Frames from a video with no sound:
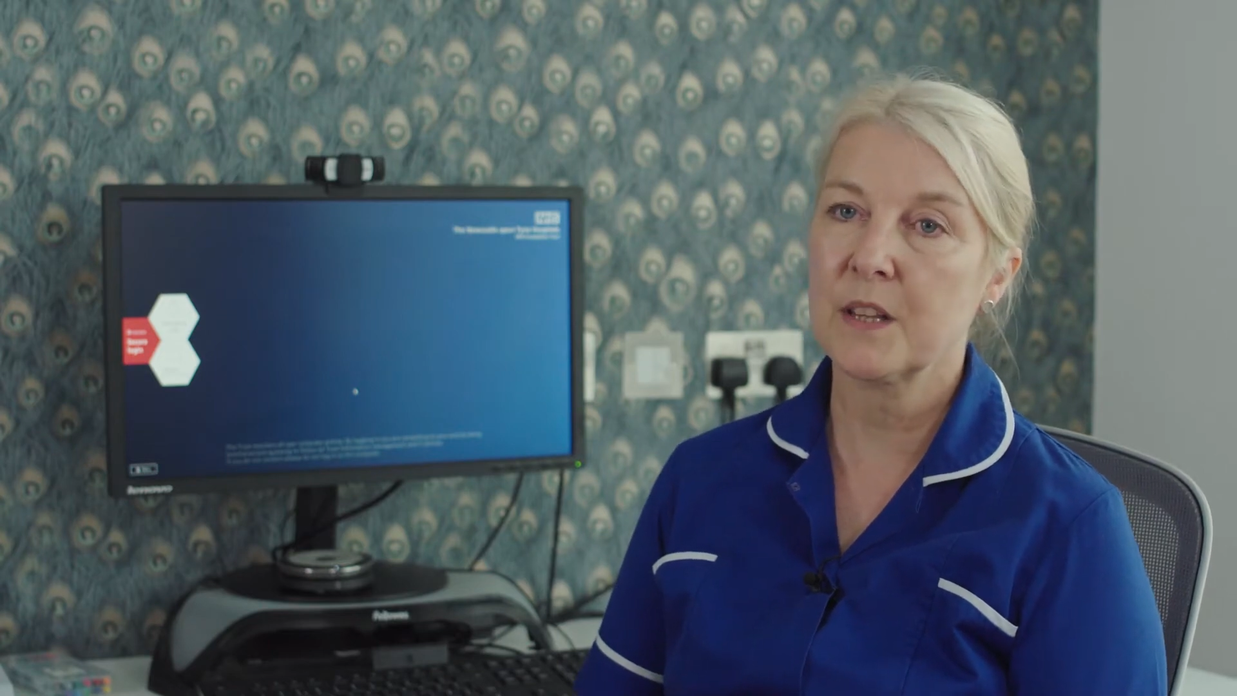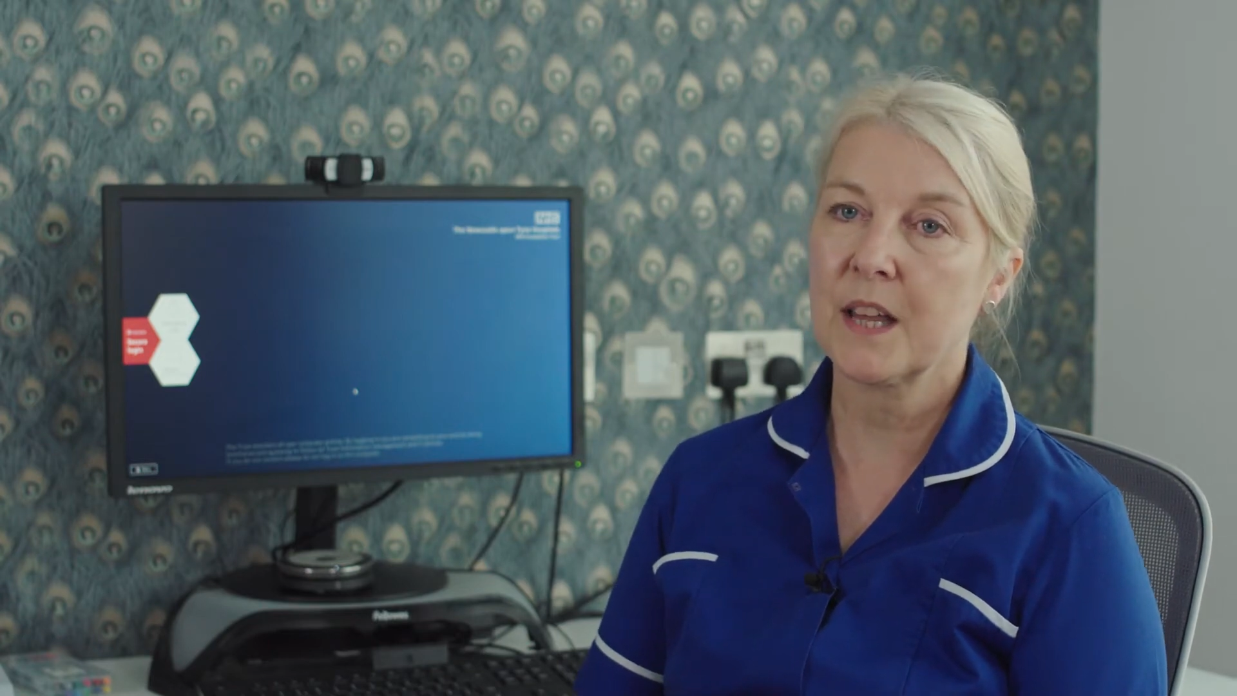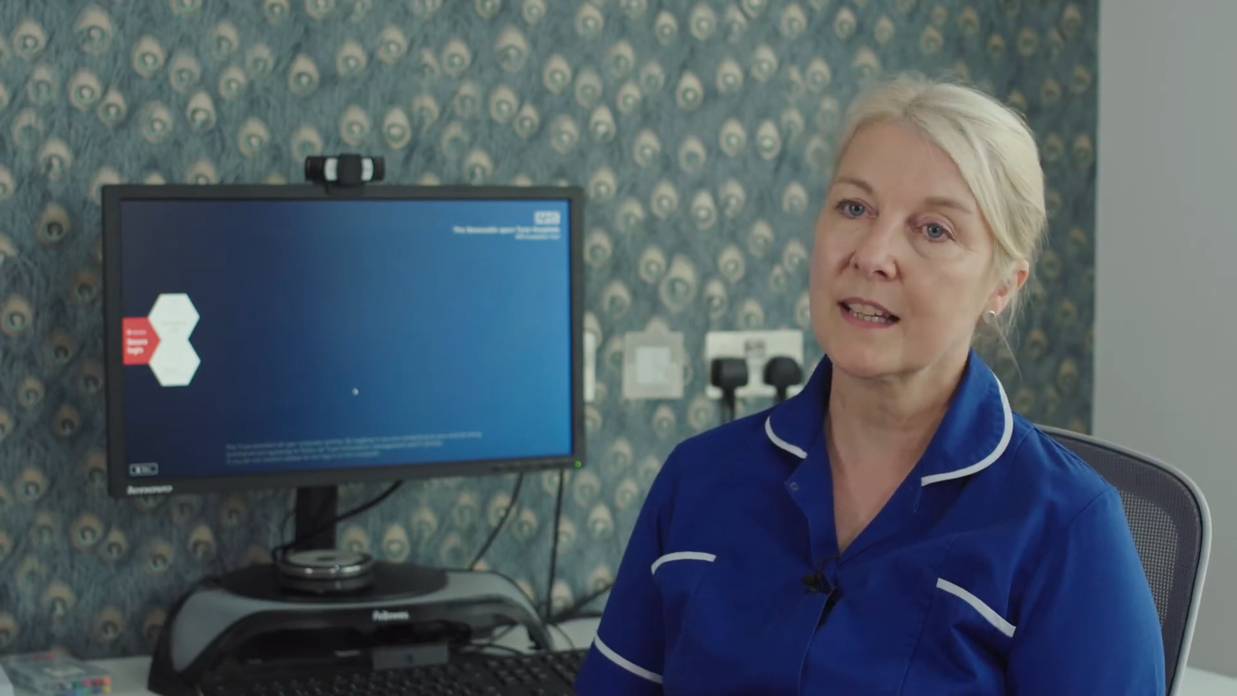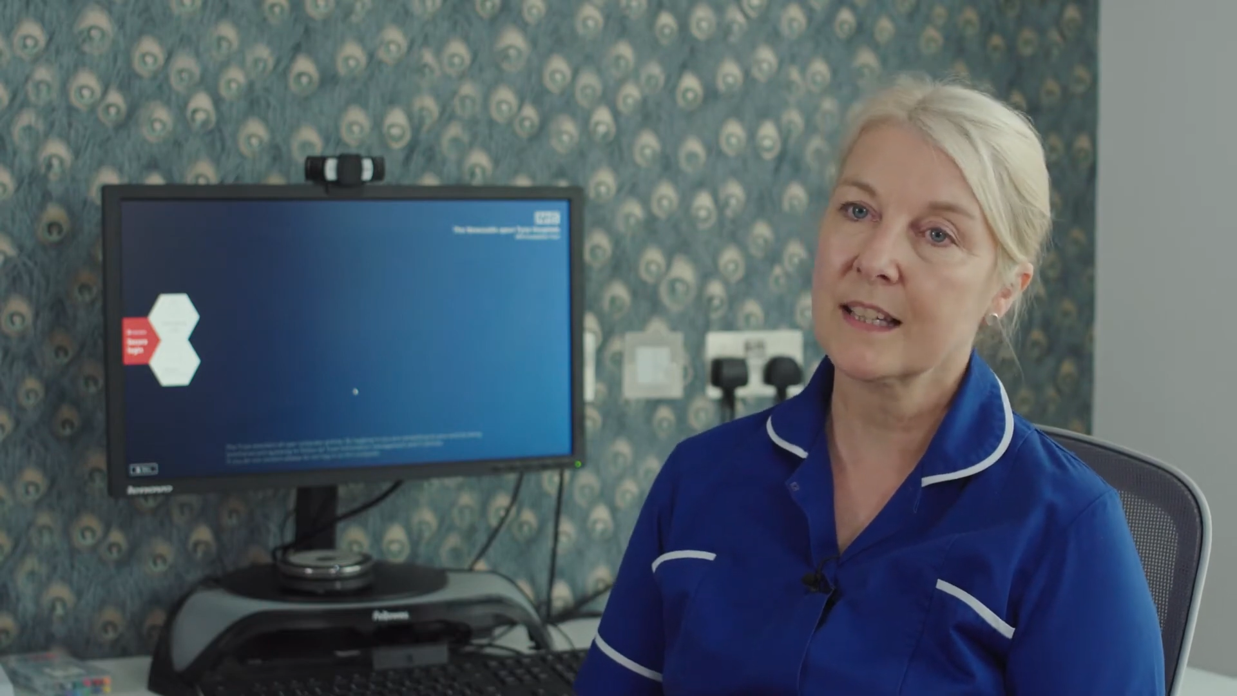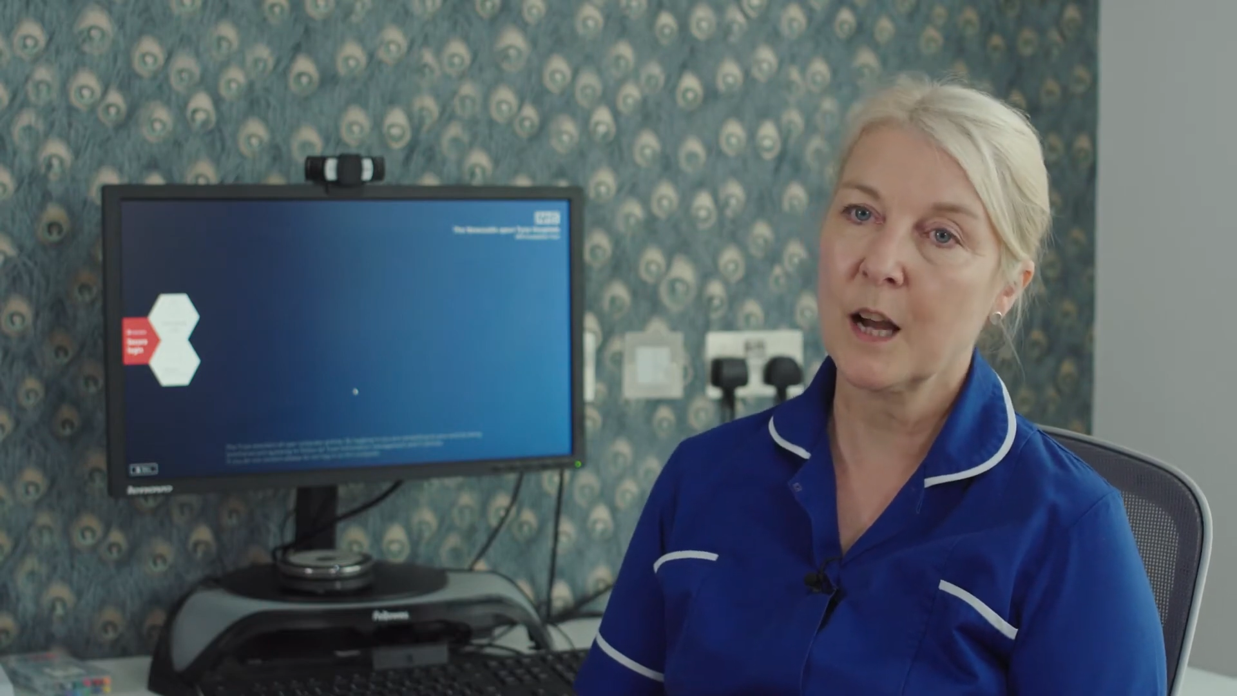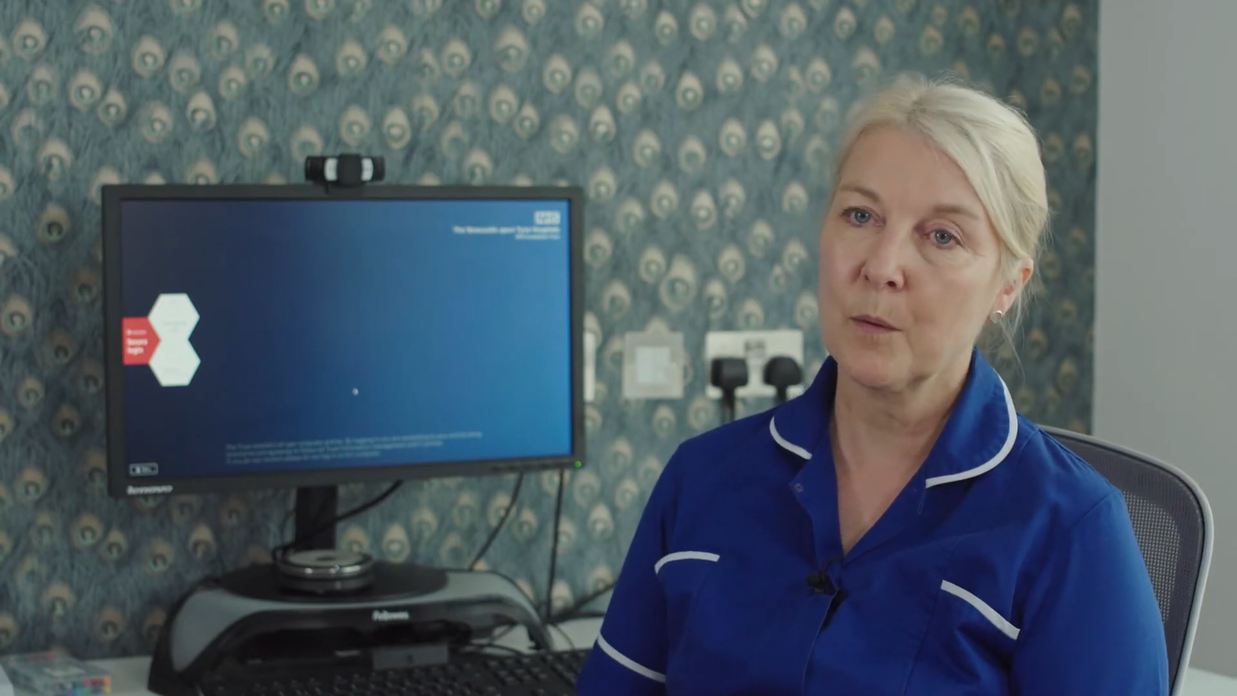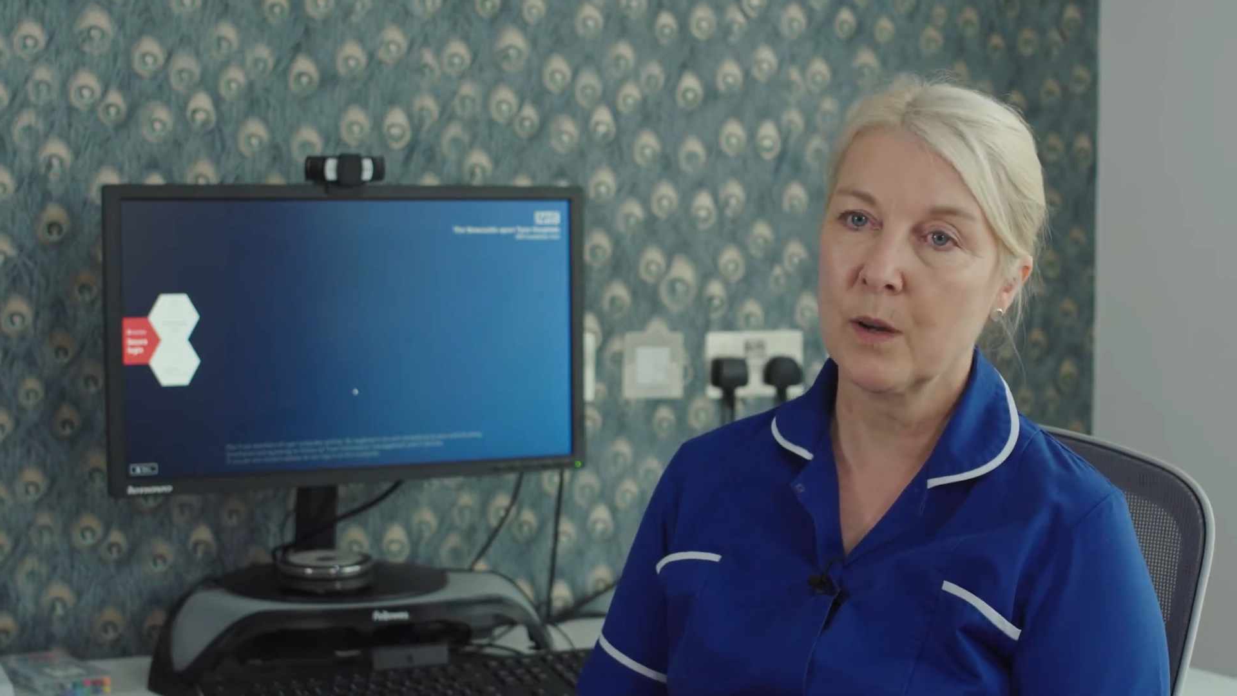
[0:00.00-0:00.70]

at that time